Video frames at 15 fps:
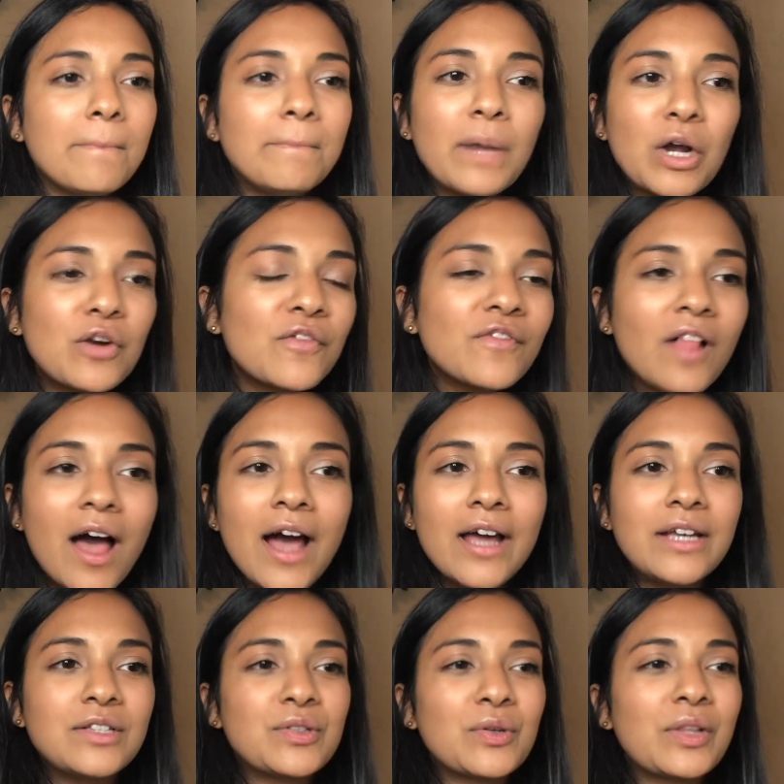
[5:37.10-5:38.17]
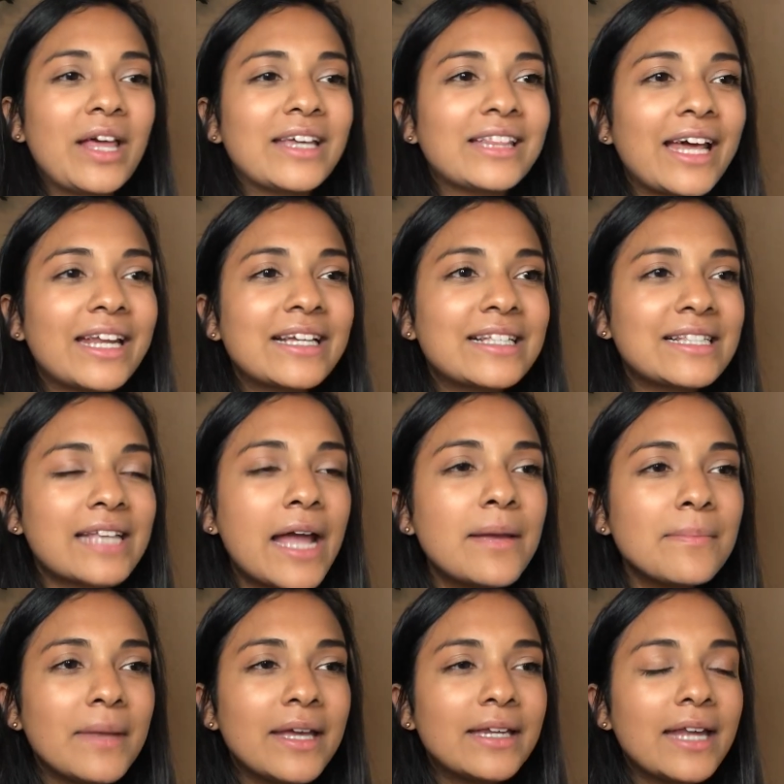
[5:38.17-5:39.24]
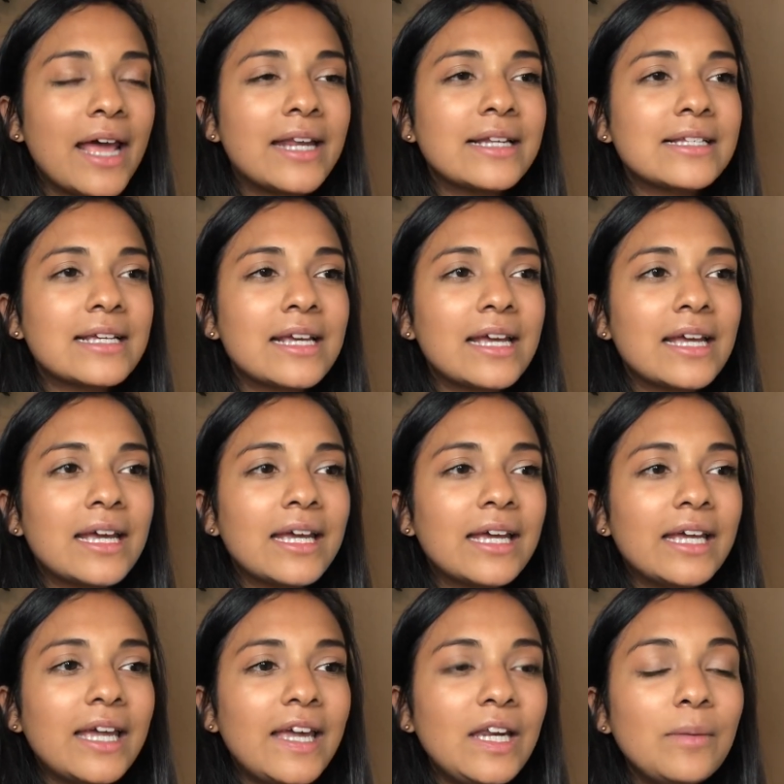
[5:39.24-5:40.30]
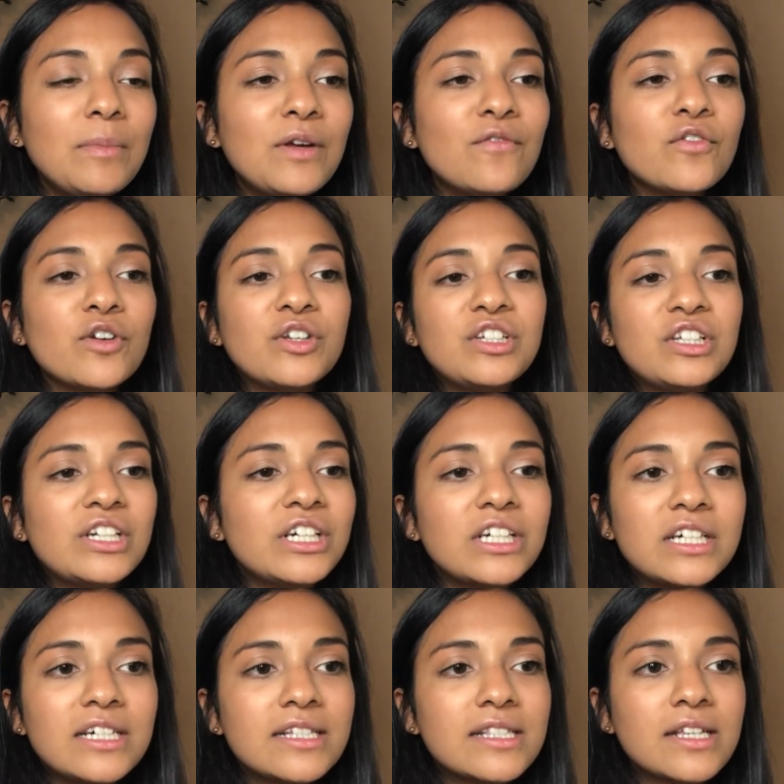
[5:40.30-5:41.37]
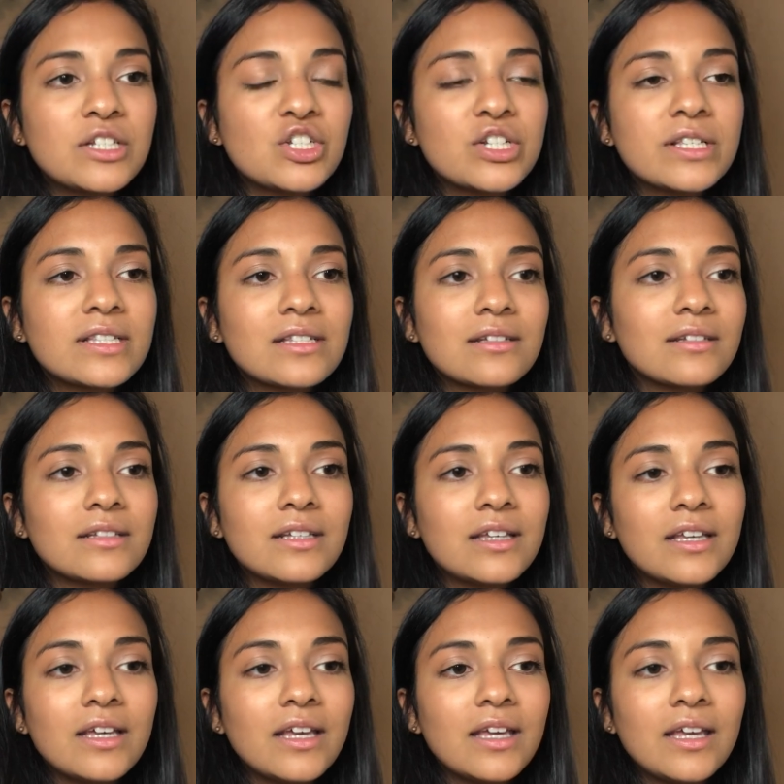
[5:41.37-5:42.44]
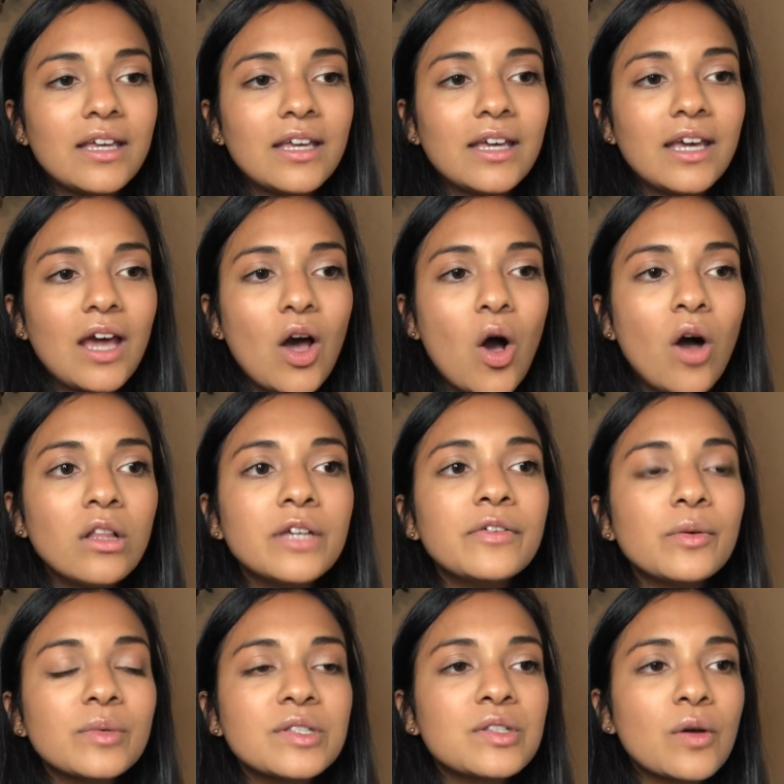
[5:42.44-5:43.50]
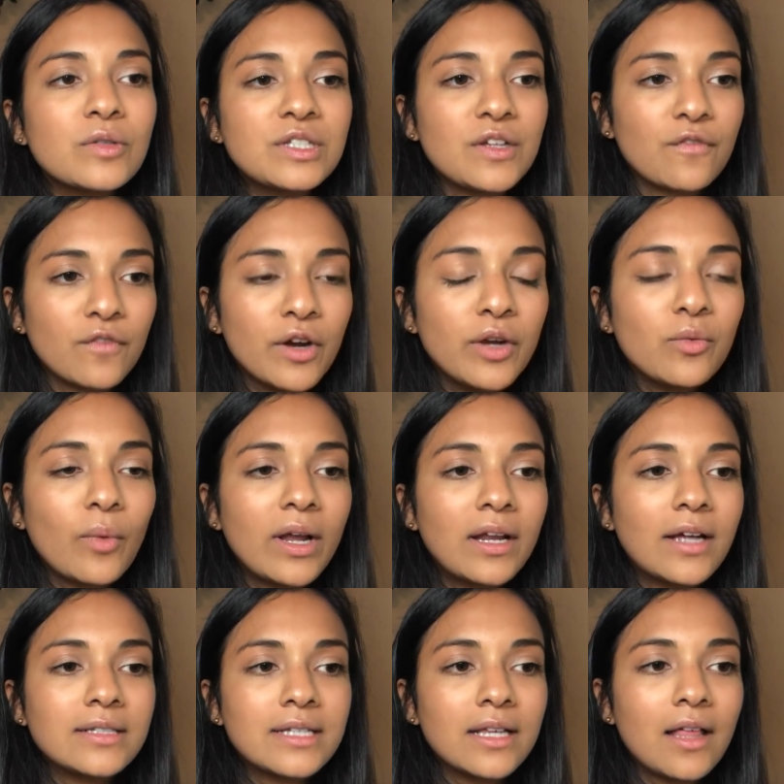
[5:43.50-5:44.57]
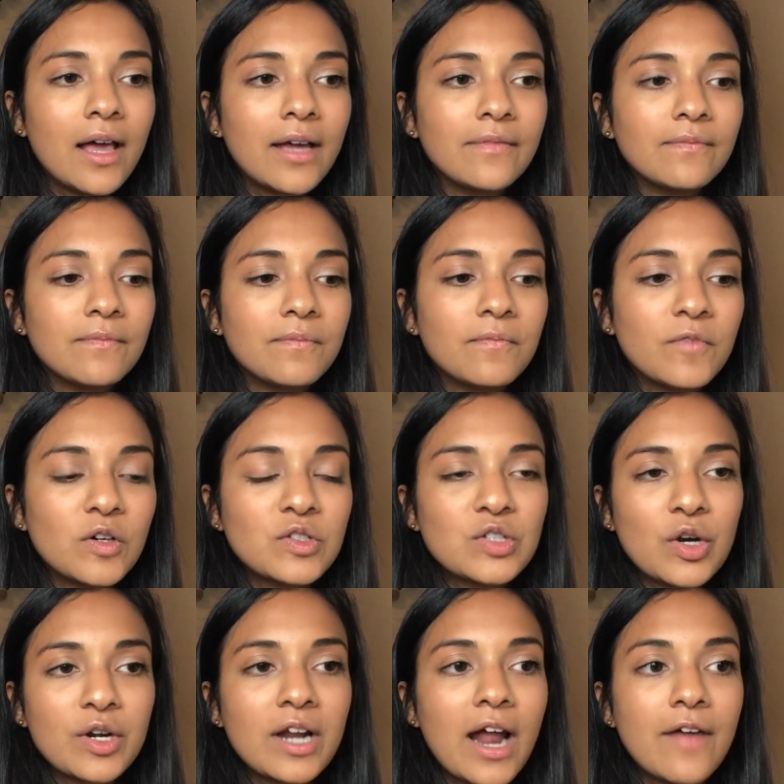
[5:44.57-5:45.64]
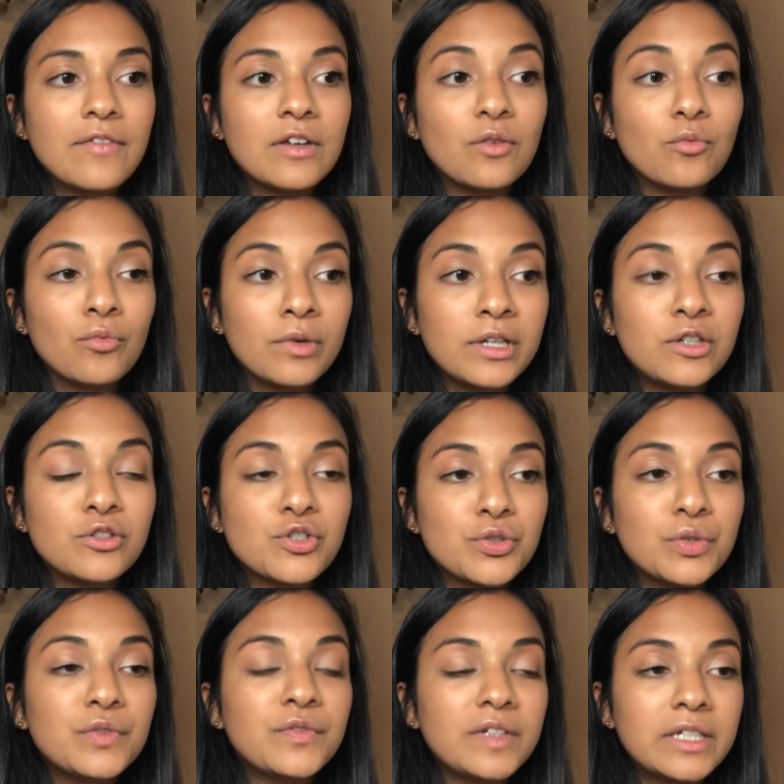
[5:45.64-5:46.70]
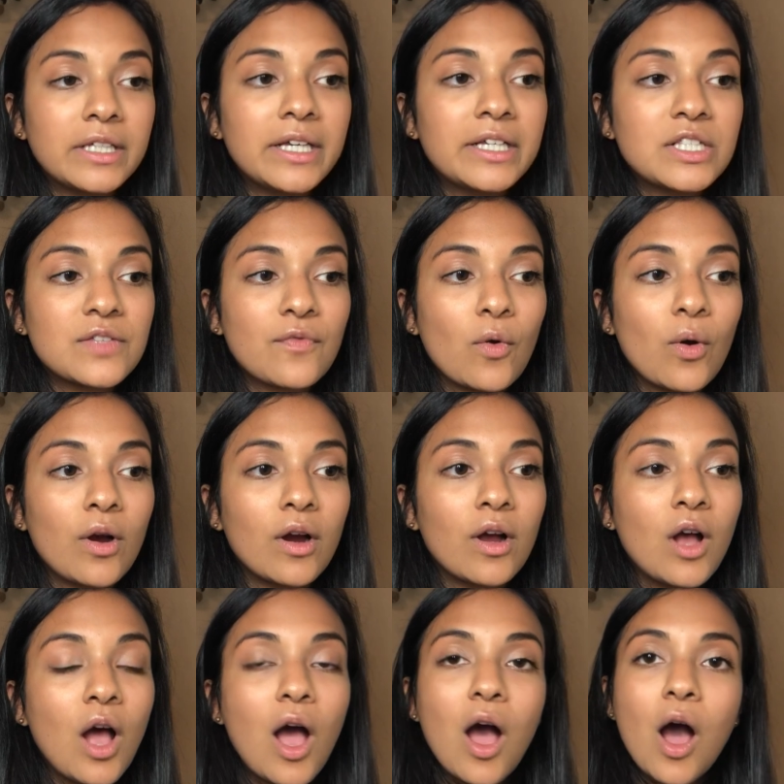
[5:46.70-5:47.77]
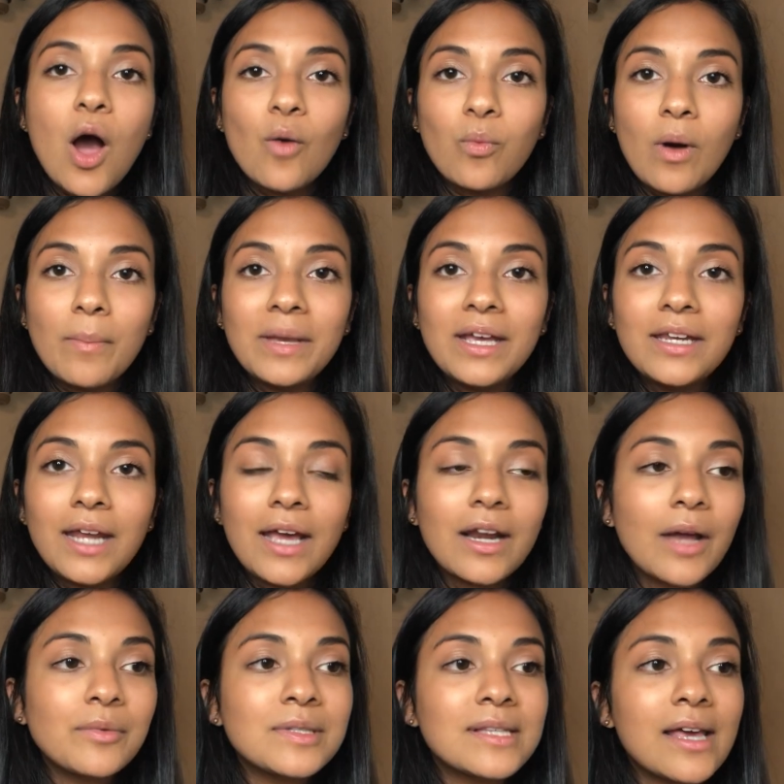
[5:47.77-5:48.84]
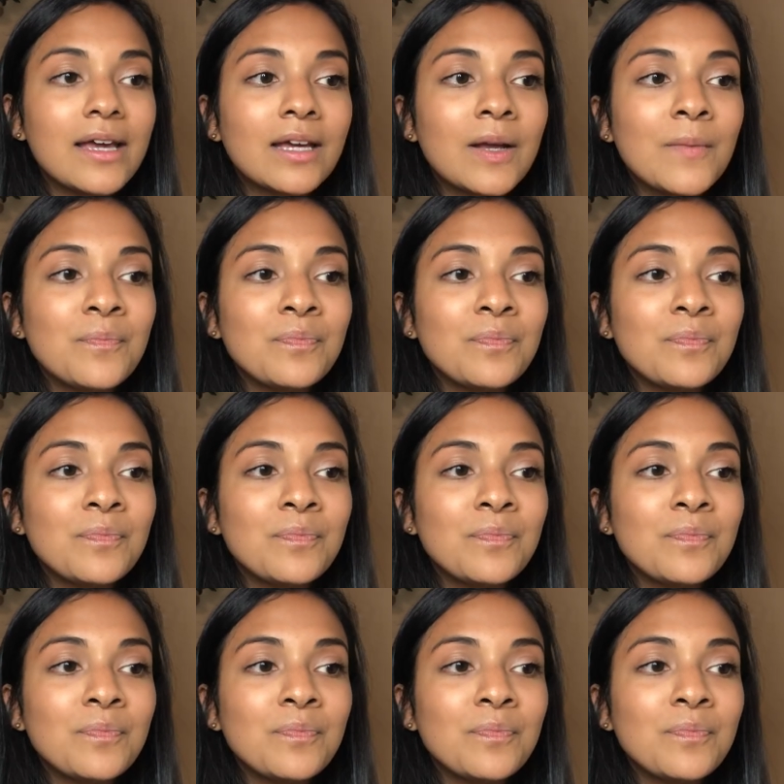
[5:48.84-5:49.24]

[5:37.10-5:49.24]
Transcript: butterflies or like that excitement? And it had been for years. It's just, all of it was so different until I first started having real true feelings for a woman. And I was like,